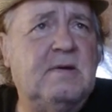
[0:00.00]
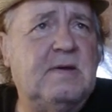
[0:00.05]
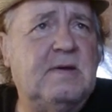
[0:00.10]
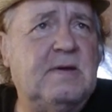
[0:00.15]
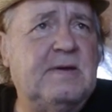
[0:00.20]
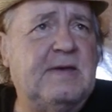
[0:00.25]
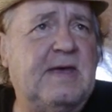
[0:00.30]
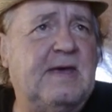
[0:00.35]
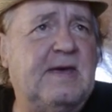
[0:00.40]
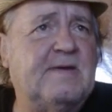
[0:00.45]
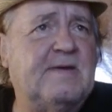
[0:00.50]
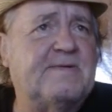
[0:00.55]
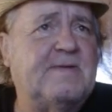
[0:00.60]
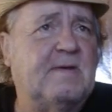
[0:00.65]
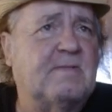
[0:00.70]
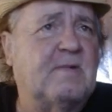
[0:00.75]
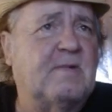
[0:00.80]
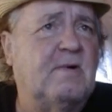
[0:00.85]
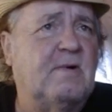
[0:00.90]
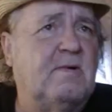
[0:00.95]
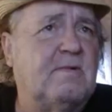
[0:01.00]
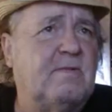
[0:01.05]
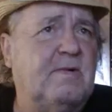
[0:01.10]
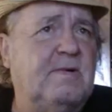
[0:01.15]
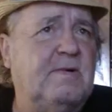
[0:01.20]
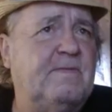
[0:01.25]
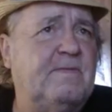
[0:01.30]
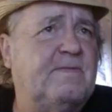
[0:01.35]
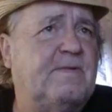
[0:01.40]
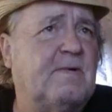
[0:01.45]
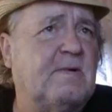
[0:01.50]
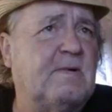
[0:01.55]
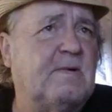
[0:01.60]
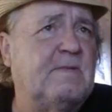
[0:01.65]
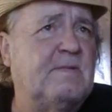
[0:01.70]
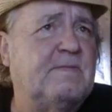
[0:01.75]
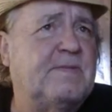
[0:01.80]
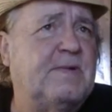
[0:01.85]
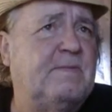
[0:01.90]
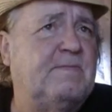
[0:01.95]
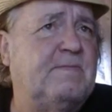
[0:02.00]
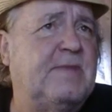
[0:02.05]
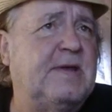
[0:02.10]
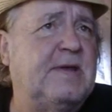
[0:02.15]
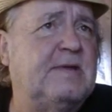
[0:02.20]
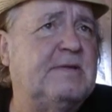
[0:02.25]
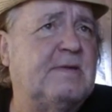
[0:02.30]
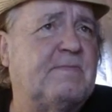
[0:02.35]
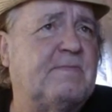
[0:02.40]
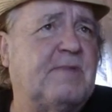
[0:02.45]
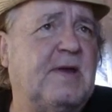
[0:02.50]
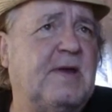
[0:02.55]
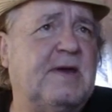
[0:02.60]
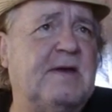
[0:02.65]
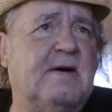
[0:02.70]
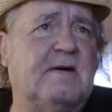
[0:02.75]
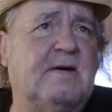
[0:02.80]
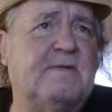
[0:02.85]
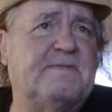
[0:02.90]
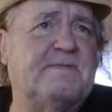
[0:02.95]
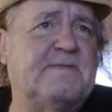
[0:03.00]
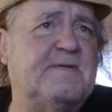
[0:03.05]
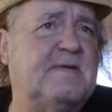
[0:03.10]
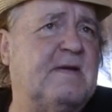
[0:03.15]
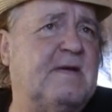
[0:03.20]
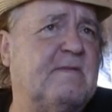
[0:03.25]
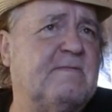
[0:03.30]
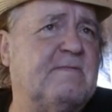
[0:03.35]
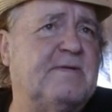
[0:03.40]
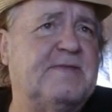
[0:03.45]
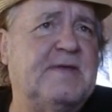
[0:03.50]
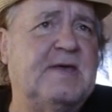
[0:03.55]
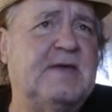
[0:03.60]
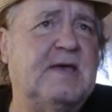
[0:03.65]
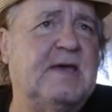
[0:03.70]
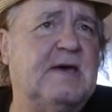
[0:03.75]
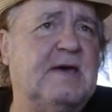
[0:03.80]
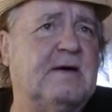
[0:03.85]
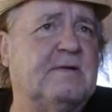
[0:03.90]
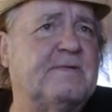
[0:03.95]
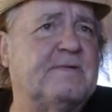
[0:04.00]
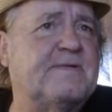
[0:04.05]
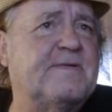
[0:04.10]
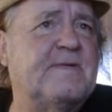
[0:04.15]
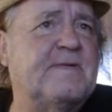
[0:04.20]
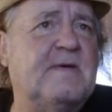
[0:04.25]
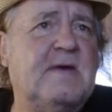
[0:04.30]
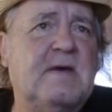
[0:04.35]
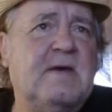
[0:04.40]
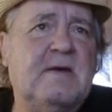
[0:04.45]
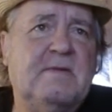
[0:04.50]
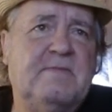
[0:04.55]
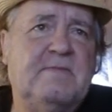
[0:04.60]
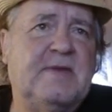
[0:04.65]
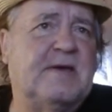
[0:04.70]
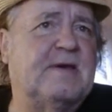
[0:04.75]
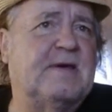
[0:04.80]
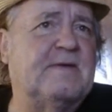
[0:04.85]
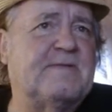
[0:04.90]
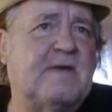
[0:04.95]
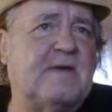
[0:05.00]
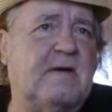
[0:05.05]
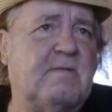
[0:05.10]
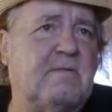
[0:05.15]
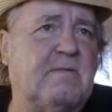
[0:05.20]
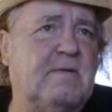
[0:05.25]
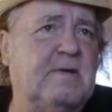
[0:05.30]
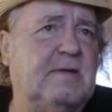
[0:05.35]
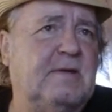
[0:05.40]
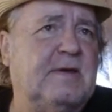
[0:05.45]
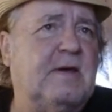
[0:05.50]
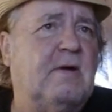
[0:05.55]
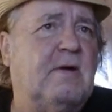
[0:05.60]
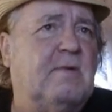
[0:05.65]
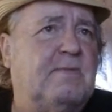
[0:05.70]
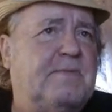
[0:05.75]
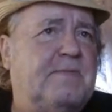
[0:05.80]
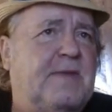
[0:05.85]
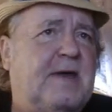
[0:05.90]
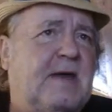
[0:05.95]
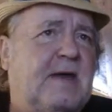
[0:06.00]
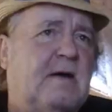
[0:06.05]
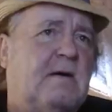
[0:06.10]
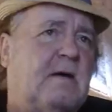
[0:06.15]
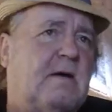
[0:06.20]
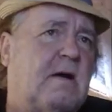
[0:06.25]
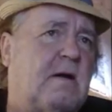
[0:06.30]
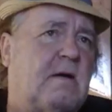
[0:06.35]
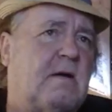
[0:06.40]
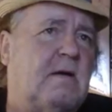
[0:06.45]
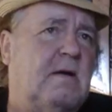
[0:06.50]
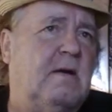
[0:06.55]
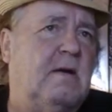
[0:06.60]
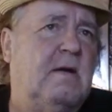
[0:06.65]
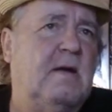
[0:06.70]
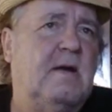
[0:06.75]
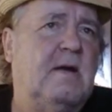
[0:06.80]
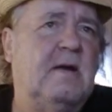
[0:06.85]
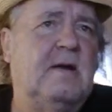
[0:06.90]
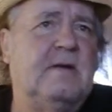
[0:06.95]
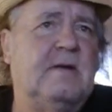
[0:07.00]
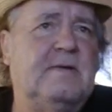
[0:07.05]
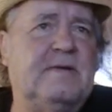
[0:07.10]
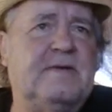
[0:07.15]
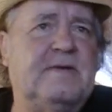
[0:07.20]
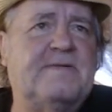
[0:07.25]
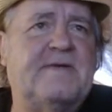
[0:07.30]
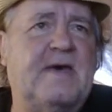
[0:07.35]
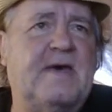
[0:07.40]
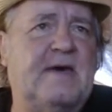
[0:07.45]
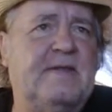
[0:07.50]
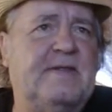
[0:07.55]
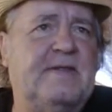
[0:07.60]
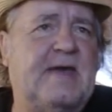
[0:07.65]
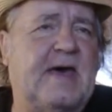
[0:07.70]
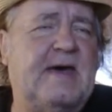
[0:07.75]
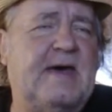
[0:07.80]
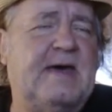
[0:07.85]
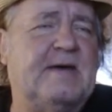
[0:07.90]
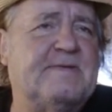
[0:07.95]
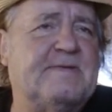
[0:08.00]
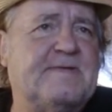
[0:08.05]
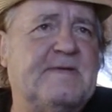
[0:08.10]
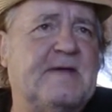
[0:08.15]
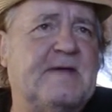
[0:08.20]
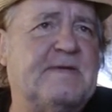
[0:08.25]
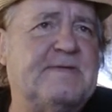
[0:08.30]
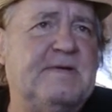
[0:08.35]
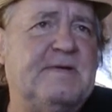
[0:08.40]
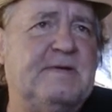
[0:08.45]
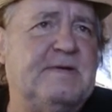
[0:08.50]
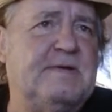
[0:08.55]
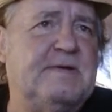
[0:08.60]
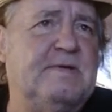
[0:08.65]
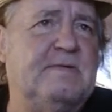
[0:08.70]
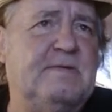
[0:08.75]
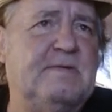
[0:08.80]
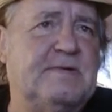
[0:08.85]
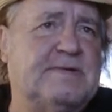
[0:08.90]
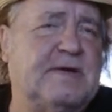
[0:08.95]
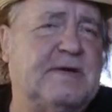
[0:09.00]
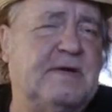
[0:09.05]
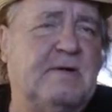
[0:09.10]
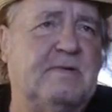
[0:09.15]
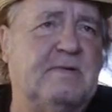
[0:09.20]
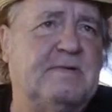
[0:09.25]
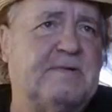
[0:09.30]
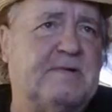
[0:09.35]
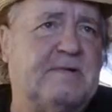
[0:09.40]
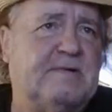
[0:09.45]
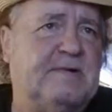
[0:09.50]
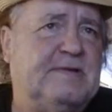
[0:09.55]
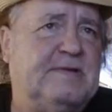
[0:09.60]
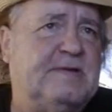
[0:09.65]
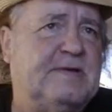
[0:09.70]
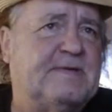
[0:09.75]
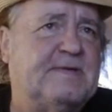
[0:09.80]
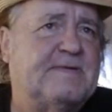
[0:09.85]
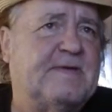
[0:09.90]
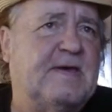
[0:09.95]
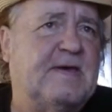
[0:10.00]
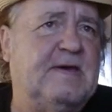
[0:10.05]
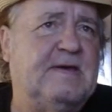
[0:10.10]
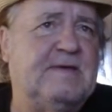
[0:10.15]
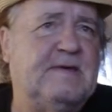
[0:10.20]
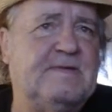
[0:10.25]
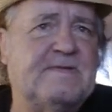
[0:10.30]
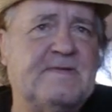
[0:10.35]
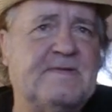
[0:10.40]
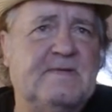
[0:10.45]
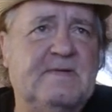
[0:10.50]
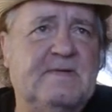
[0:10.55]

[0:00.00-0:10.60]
Yes, I'm going to root for them to be in the playoffs and everything else because I really hope they are. That has nothing to do with the owner in this case.